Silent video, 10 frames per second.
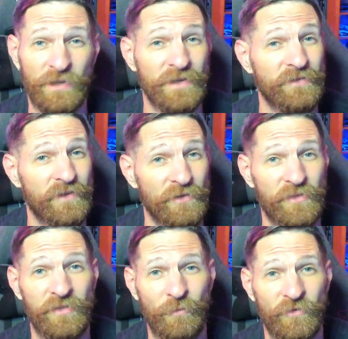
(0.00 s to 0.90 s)
please give it a
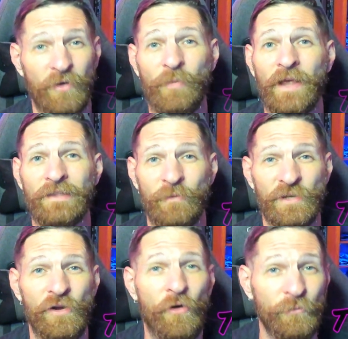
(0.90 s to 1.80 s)
thumbs up and let
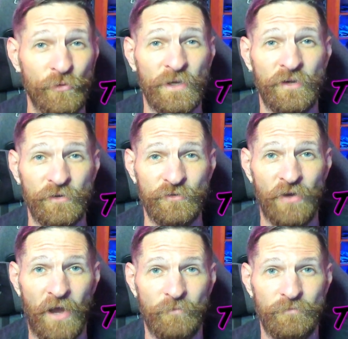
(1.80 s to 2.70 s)
me know I'm doing a good
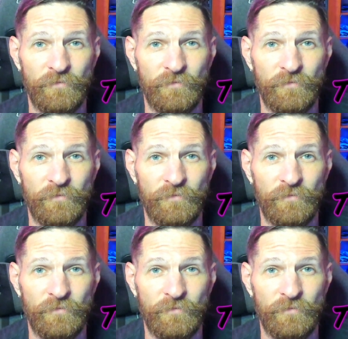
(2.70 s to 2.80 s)
job.